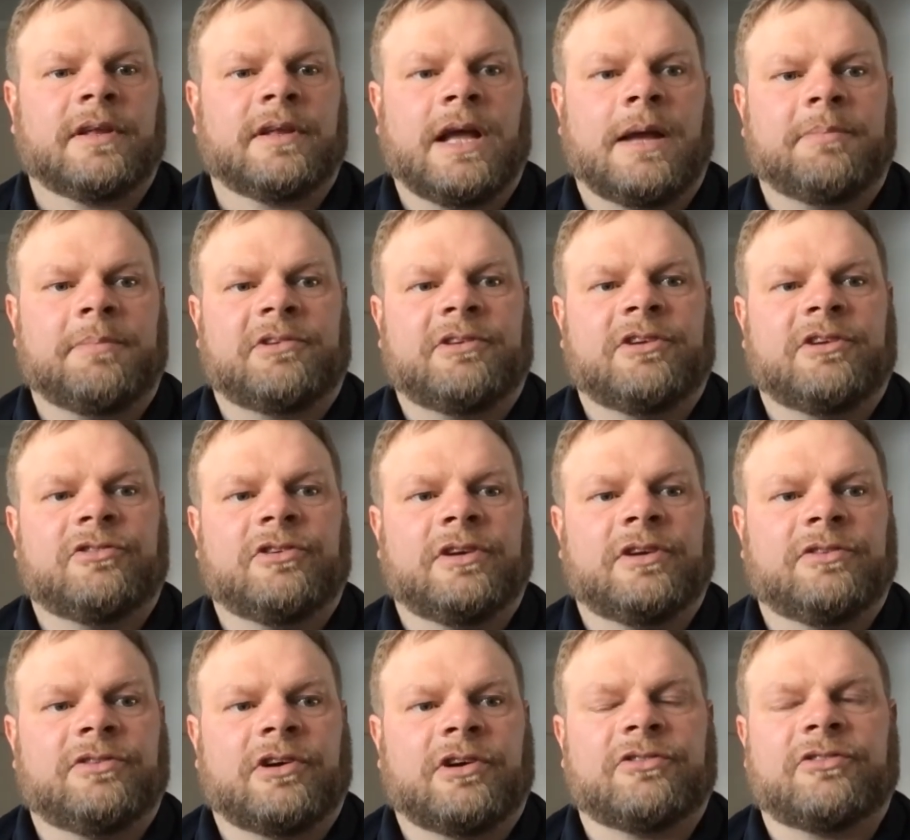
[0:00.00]
competition
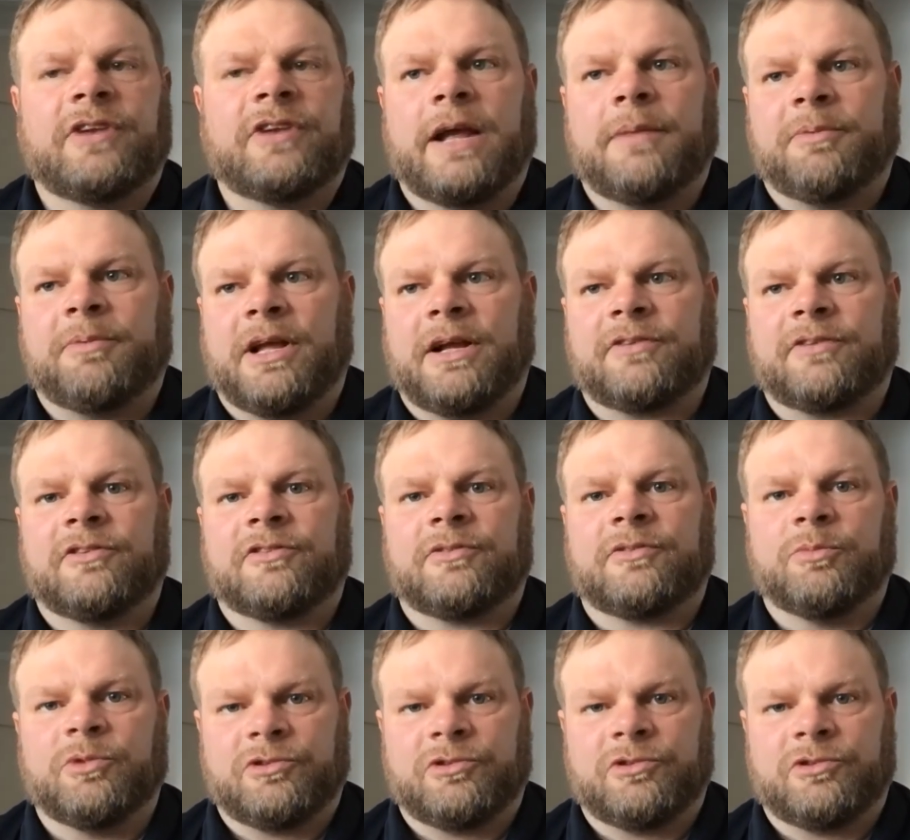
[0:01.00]
is our snap lock system,